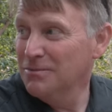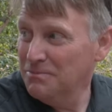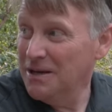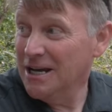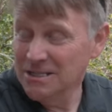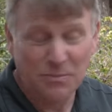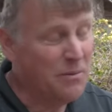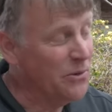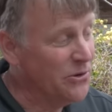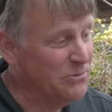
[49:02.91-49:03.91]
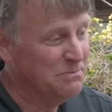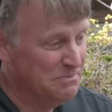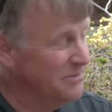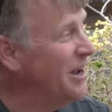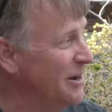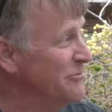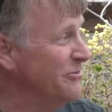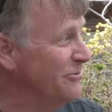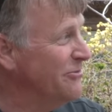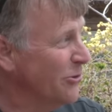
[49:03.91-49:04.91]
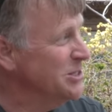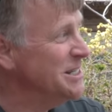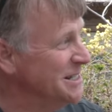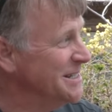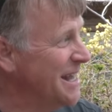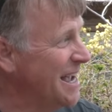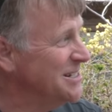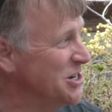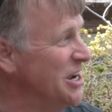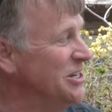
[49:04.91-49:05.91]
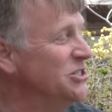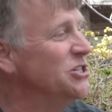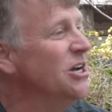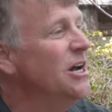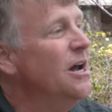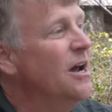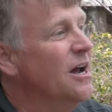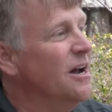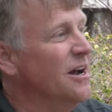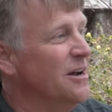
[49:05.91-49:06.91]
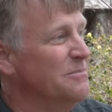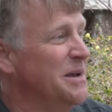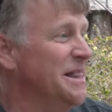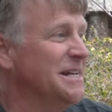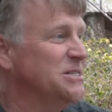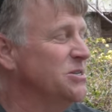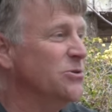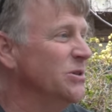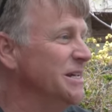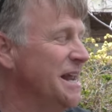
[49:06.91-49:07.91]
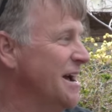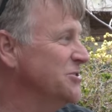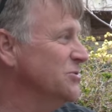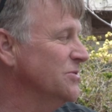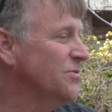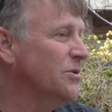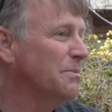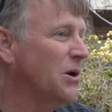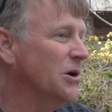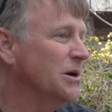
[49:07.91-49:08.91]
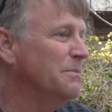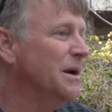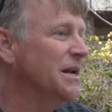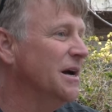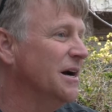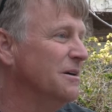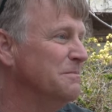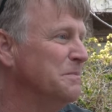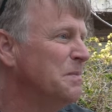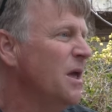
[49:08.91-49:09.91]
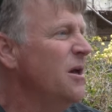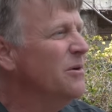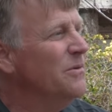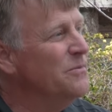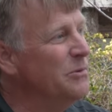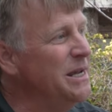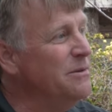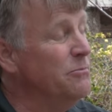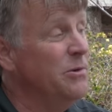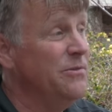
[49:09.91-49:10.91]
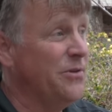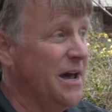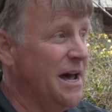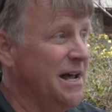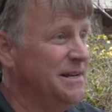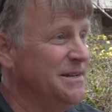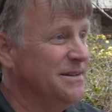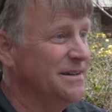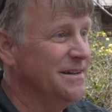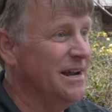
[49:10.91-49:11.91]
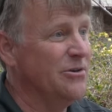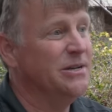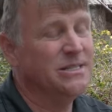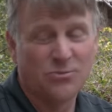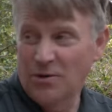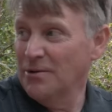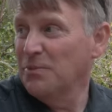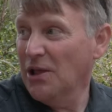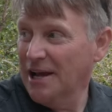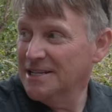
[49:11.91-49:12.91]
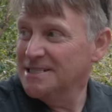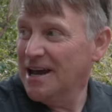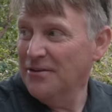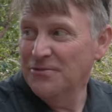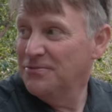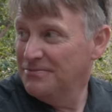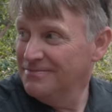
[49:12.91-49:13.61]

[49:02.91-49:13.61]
because people are kind of forcing that change, um, and that's totally natural for a park. But oh, um, yeah we we've had areas where plants have